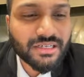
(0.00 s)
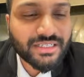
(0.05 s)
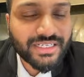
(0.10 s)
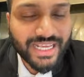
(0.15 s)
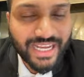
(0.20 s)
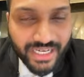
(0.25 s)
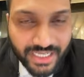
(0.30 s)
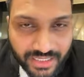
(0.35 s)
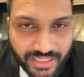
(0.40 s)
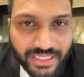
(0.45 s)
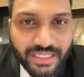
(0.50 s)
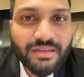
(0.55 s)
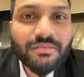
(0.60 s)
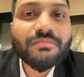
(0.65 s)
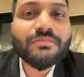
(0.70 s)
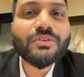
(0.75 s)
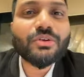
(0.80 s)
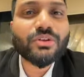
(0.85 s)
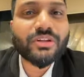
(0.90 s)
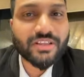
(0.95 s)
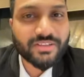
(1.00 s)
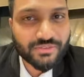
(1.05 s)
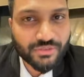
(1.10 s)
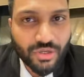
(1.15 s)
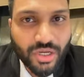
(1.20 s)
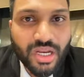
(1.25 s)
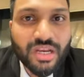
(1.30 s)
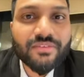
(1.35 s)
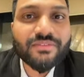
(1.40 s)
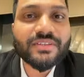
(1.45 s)
tech team to
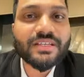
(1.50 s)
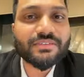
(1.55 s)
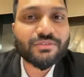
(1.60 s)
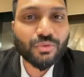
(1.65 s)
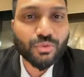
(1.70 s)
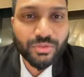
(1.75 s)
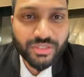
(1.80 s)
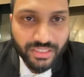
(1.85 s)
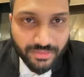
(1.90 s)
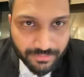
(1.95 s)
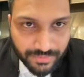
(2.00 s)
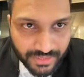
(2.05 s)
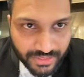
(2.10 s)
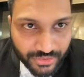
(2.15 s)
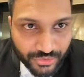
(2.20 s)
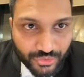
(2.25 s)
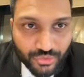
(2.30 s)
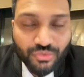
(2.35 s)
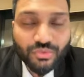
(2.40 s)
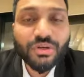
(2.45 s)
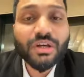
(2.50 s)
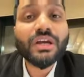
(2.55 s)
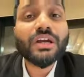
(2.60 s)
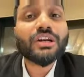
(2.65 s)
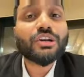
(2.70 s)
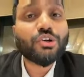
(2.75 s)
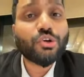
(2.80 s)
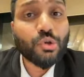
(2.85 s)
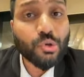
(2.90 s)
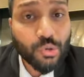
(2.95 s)
resolve this OTP issue.
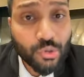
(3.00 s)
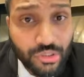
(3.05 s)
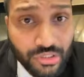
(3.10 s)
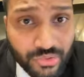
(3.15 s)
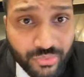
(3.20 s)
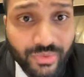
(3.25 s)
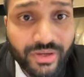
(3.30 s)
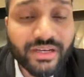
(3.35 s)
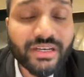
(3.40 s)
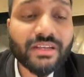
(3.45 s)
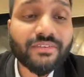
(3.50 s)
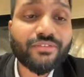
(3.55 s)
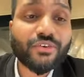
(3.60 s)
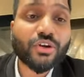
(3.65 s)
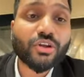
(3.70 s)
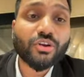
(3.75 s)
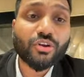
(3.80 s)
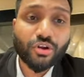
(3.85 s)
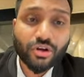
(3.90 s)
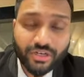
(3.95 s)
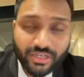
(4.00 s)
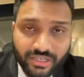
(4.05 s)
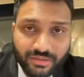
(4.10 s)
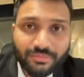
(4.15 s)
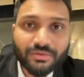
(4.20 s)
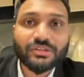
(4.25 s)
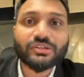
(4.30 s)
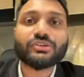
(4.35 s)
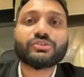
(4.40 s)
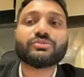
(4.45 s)
Don't worry if you are not
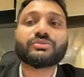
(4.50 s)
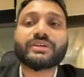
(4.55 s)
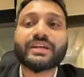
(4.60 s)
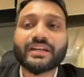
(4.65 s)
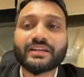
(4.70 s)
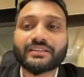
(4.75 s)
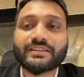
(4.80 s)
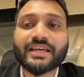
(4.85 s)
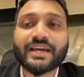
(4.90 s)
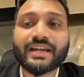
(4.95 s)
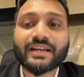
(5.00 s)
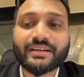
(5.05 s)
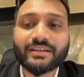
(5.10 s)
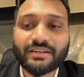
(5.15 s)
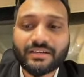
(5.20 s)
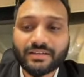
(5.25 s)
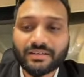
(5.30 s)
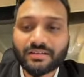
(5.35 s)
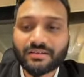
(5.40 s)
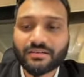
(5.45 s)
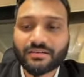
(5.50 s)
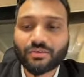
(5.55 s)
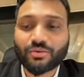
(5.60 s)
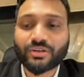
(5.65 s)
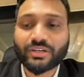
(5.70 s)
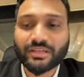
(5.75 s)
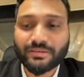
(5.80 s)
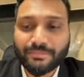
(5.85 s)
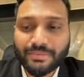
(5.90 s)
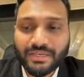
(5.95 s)
able to get that
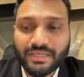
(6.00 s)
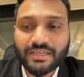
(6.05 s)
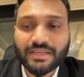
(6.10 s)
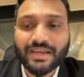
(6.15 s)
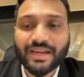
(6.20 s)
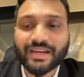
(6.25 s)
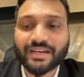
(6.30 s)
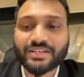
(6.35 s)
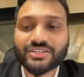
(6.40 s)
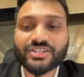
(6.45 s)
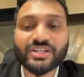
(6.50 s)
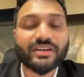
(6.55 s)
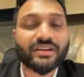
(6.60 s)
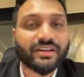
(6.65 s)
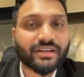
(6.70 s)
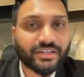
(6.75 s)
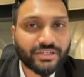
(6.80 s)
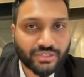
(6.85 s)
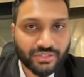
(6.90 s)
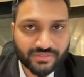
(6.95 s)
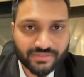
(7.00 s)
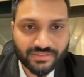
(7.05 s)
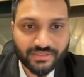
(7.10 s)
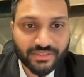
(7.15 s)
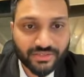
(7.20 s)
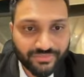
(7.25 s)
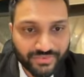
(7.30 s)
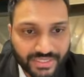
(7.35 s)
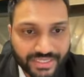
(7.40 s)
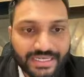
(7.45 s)
OTP and generate your
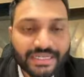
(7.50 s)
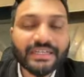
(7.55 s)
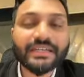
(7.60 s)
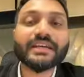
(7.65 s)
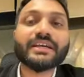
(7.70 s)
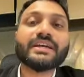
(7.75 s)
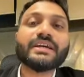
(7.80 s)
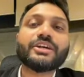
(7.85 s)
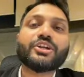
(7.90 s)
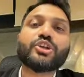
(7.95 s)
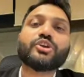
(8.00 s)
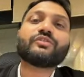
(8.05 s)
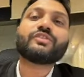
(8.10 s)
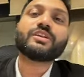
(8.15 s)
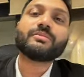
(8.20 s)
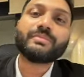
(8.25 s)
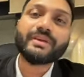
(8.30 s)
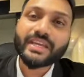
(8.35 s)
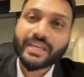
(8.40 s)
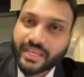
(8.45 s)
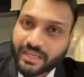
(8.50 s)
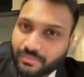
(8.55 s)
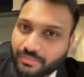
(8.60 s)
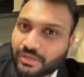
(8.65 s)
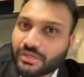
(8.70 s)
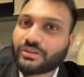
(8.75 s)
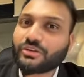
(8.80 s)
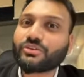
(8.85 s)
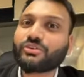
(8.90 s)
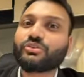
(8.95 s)
certificate. You will be
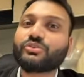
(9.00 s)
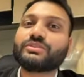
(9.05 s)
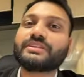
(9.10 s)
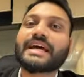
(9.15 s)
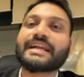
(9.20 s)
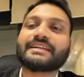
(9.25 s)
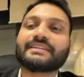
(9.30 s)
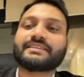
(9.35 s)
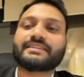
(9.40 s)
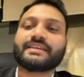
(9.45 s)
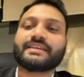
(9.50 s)
able to do that